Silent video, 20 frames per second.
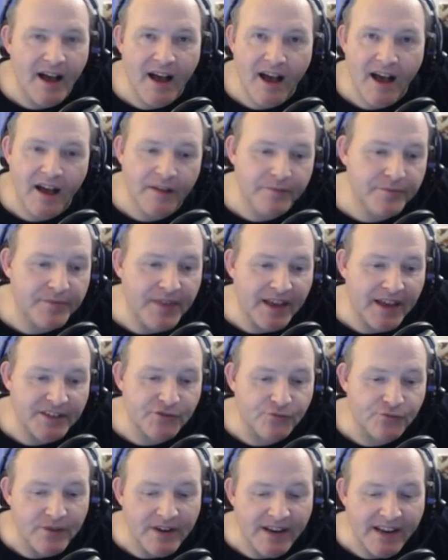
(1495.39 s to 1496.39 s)
And
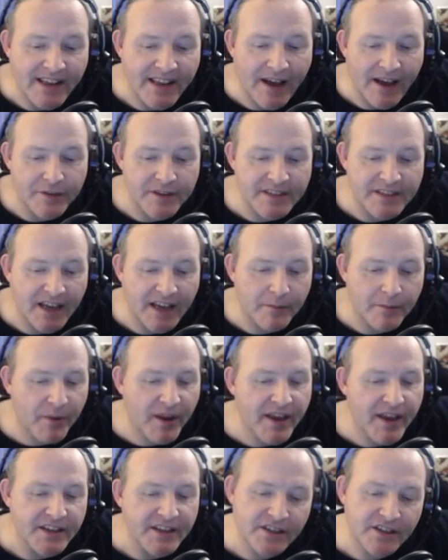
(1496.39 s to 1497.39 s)
that's really how the tank
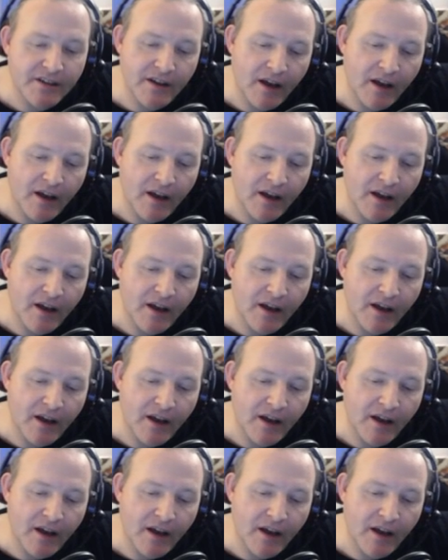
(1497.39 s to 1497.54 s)
plays.